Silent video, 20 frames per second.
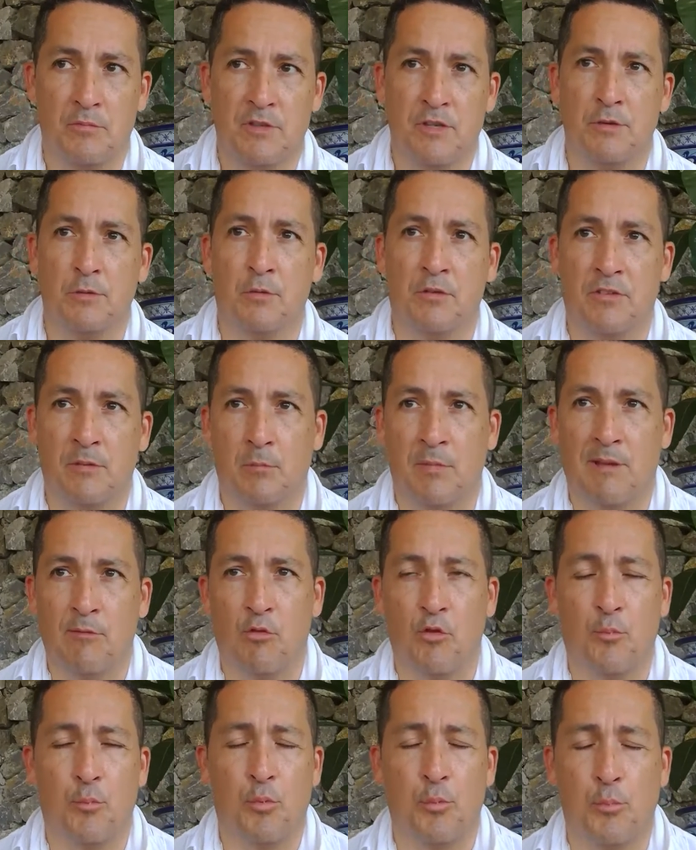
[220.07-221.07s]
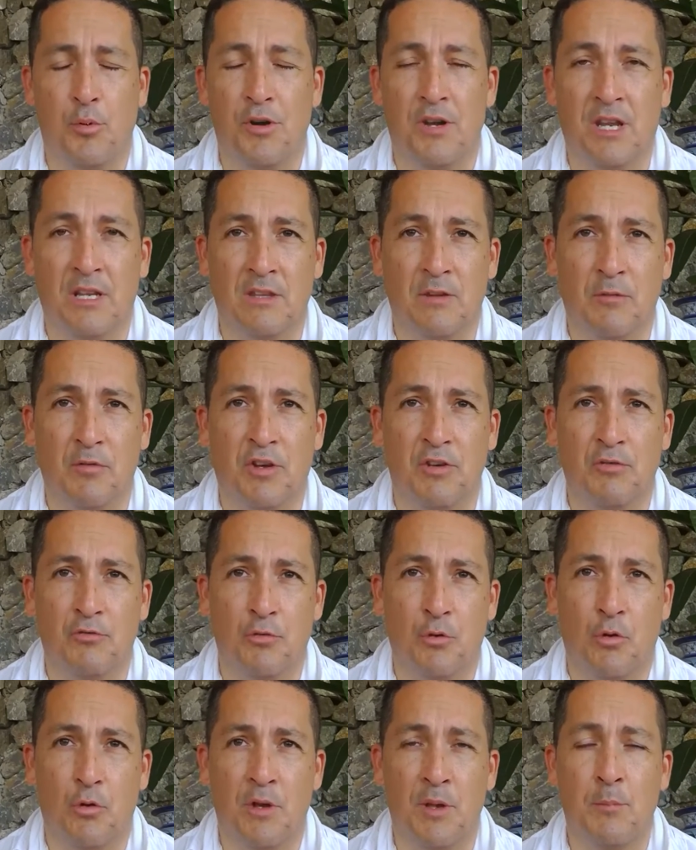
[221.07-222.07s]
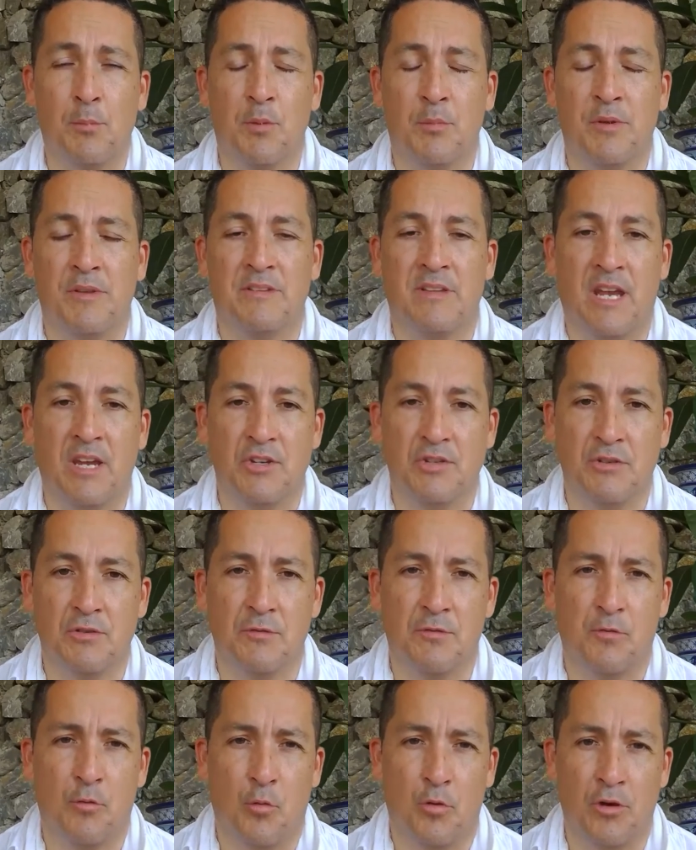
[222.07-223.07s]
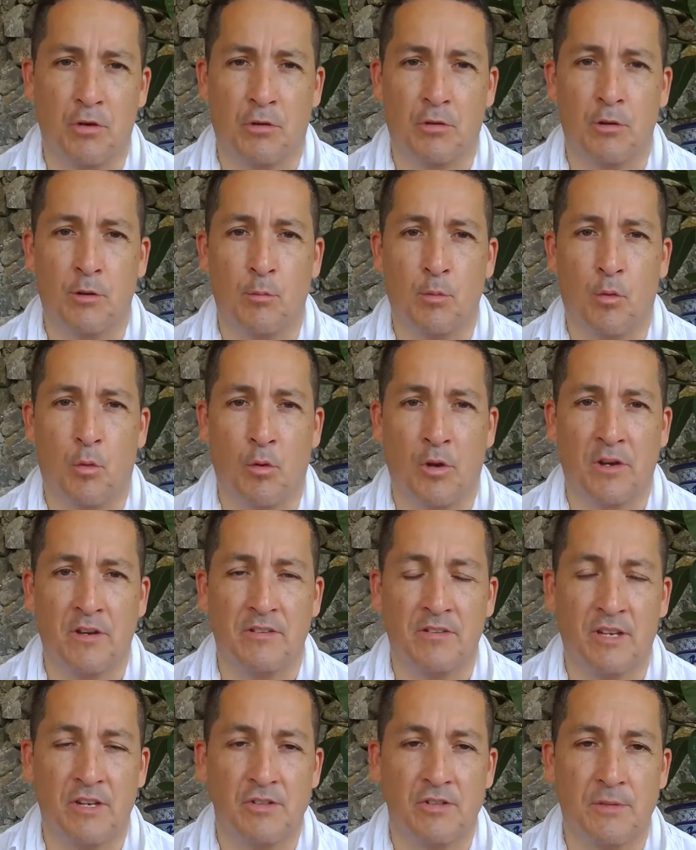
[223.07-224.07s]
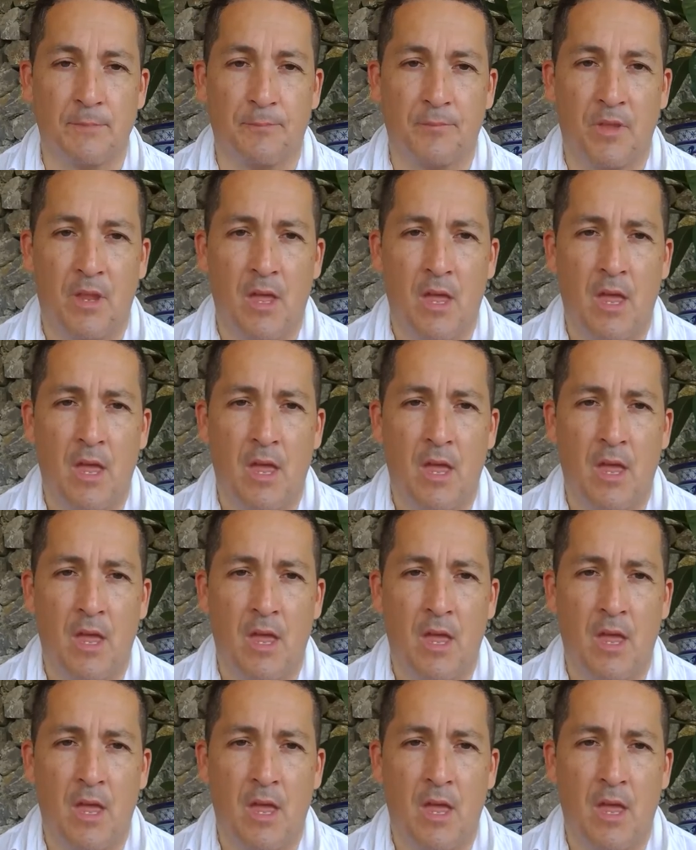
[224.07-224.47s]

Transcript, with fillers: to do some level of predictive control implementation for your global organization.